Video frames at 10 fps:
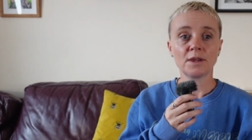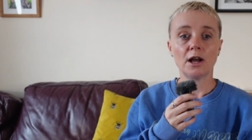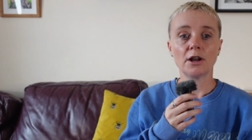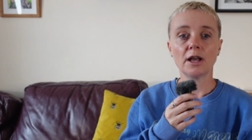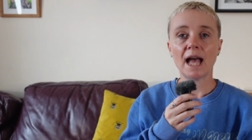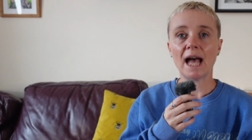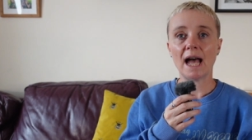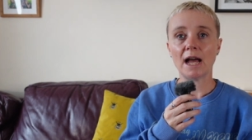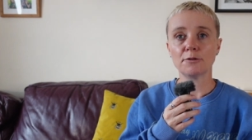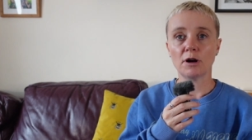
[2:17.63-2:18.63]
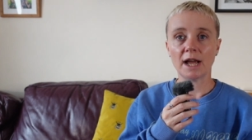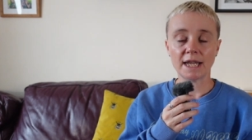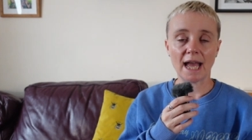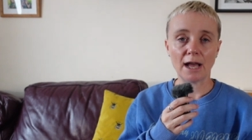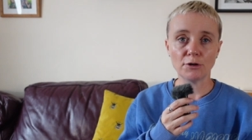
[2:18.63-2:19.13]
and I had what I
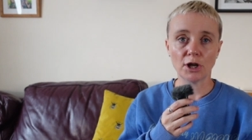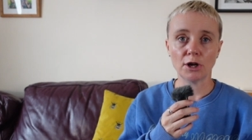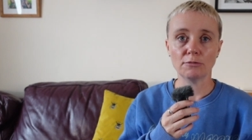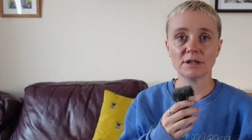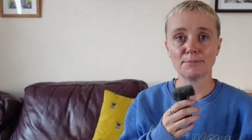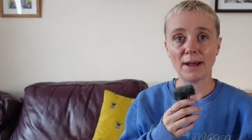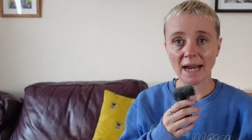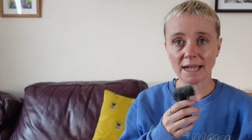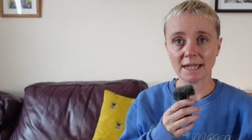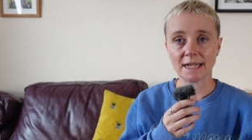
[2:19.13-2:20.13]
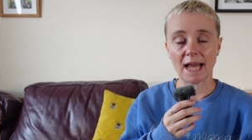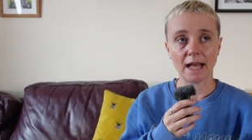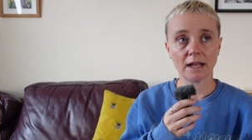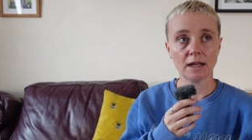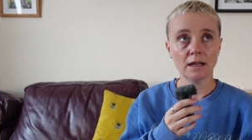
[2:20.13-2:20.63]
now know was a panic attack.